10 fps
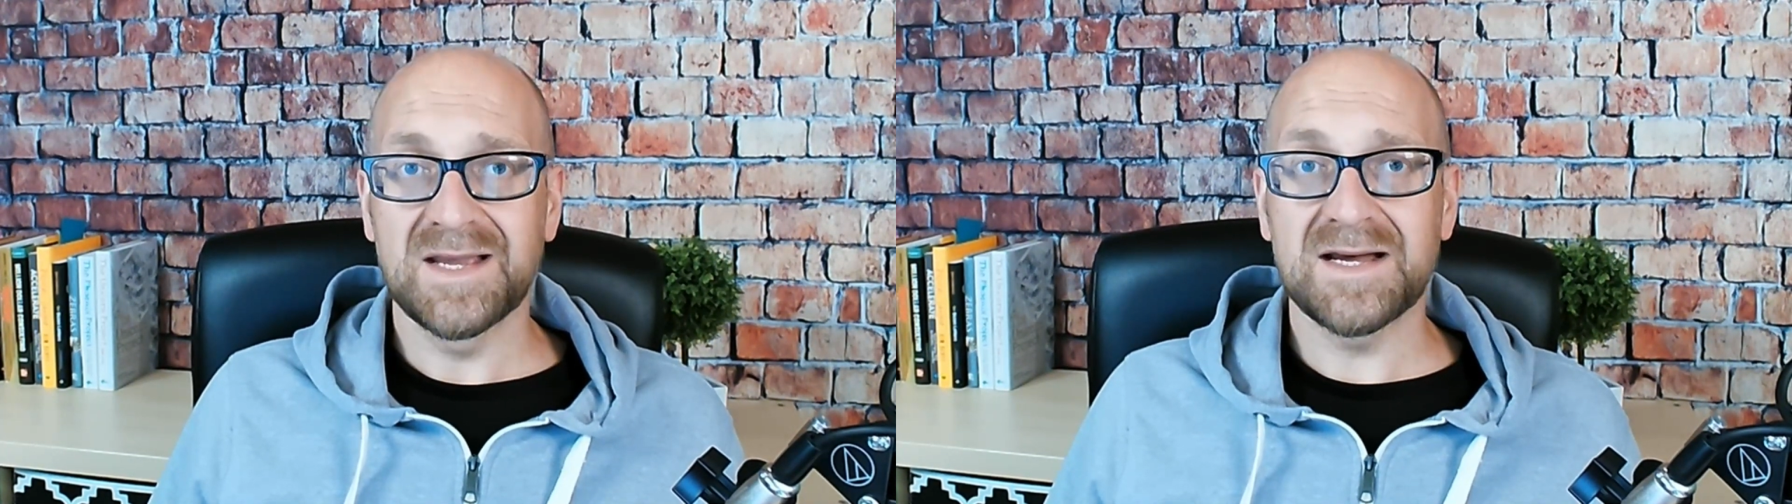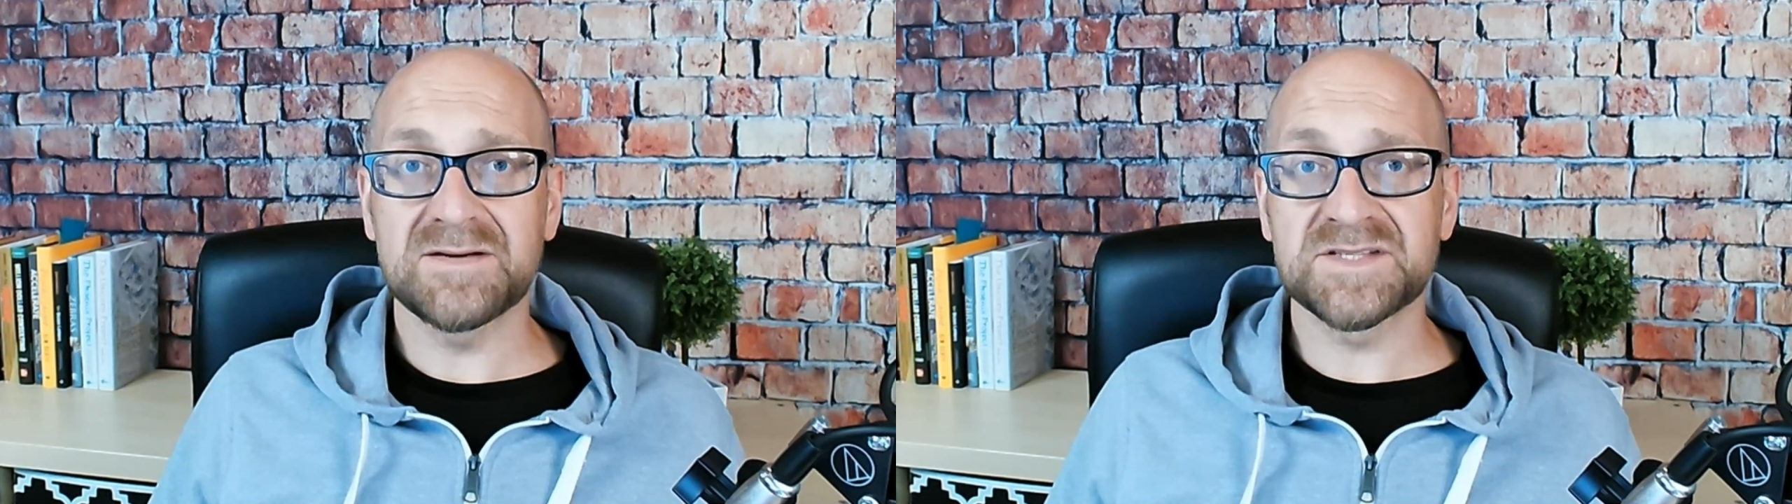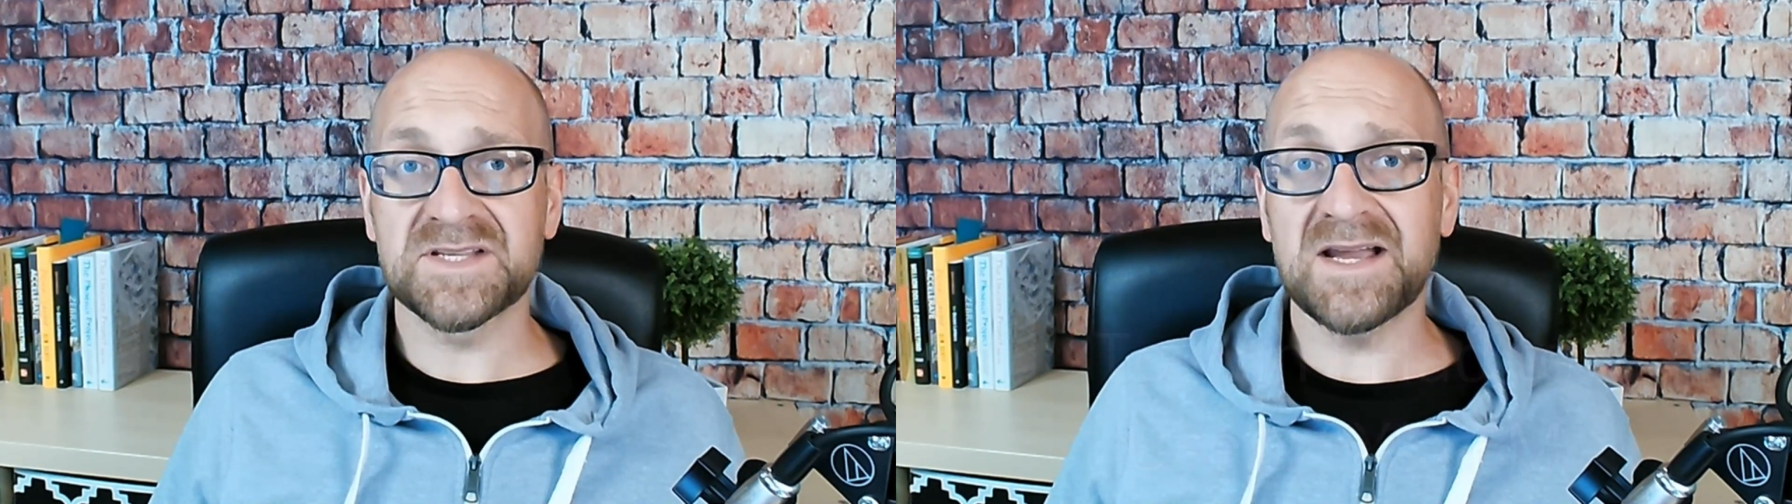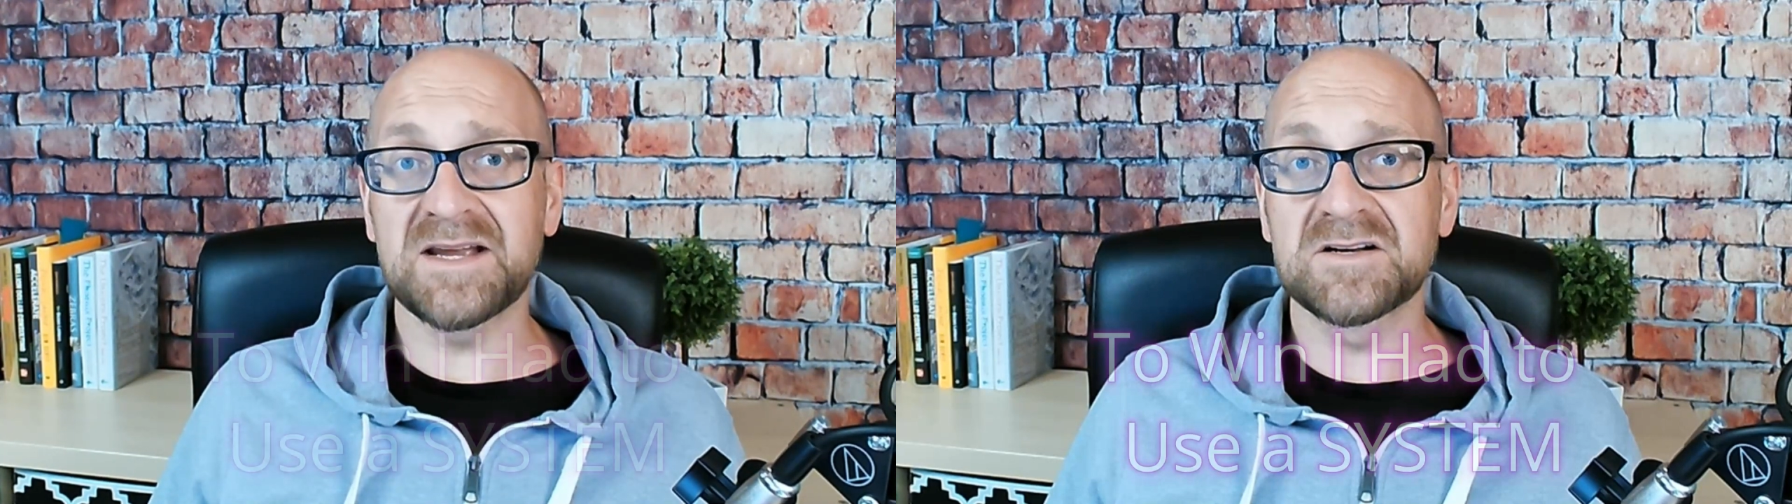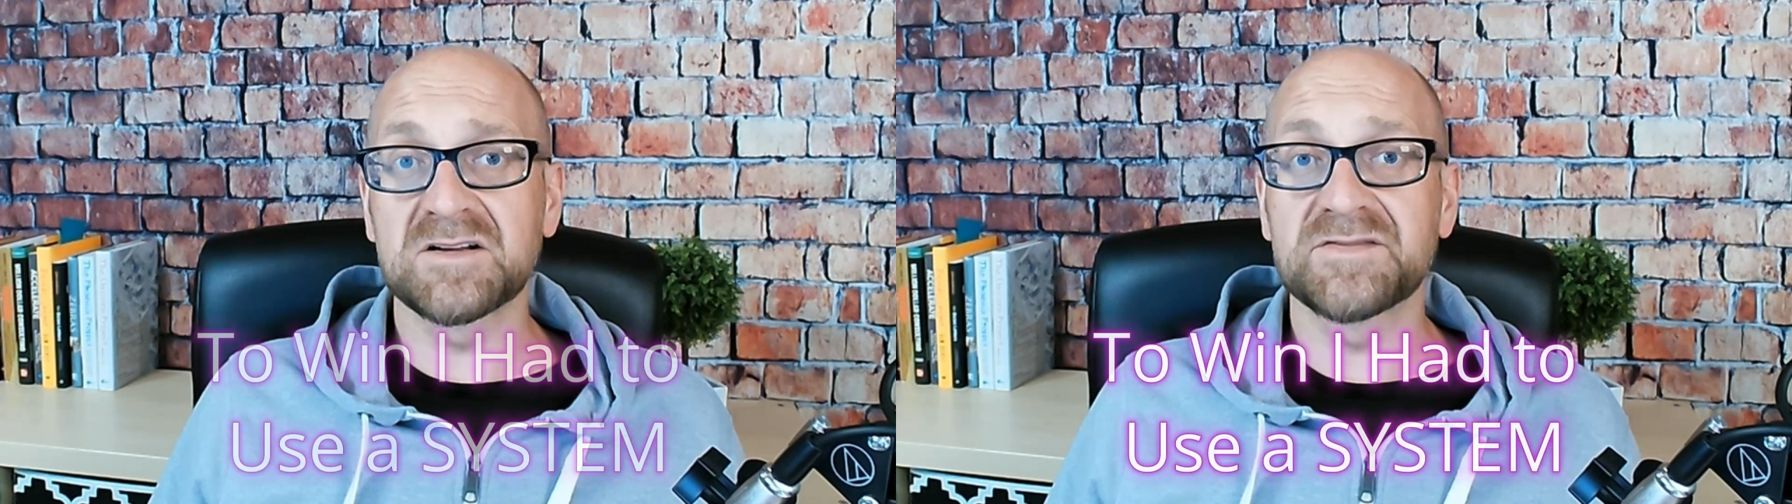I was
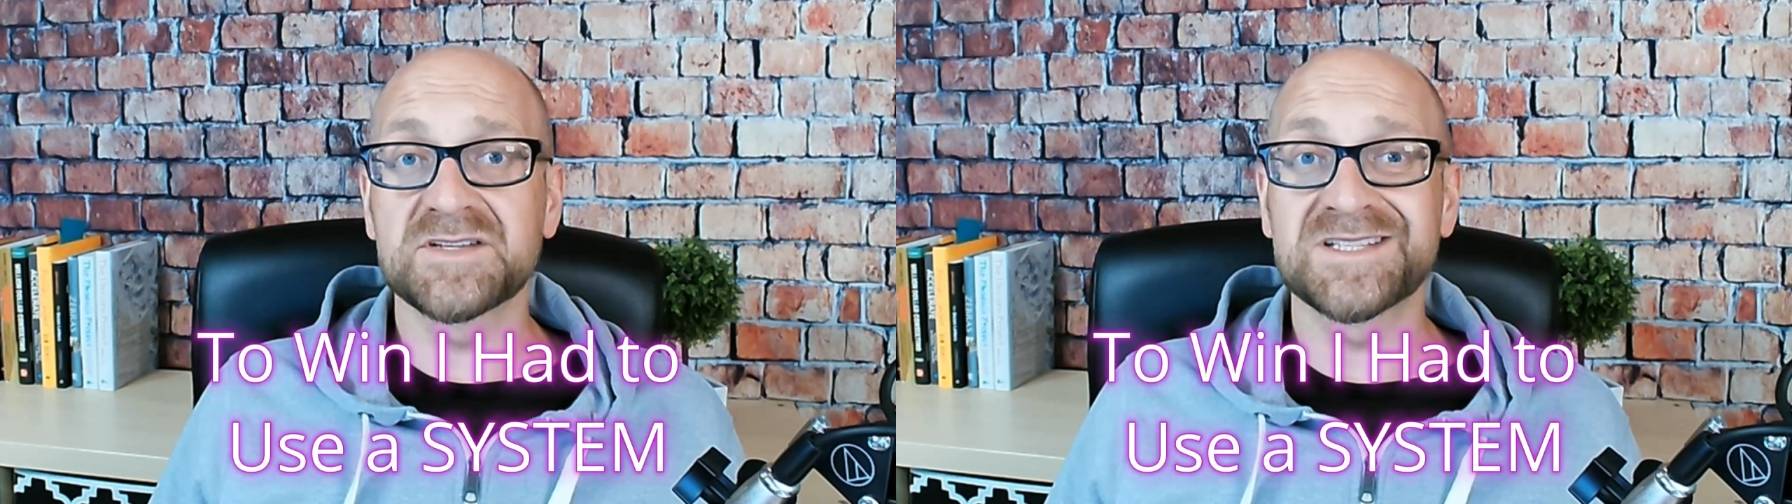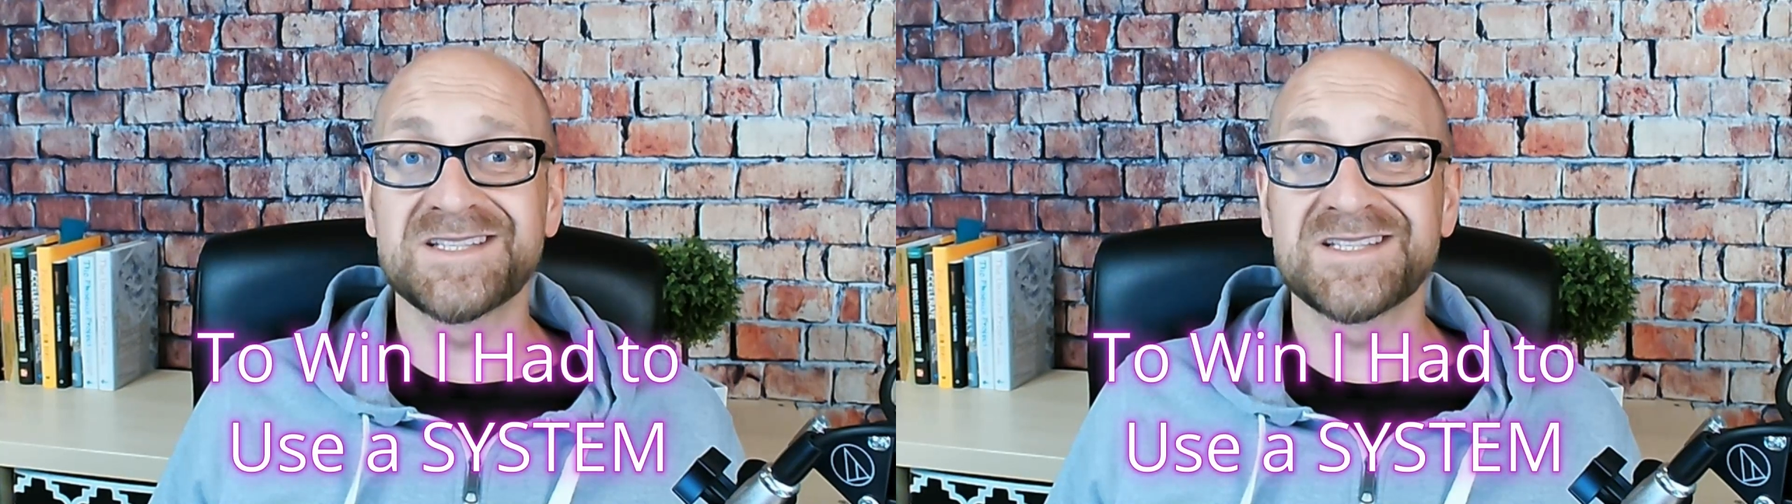tired of this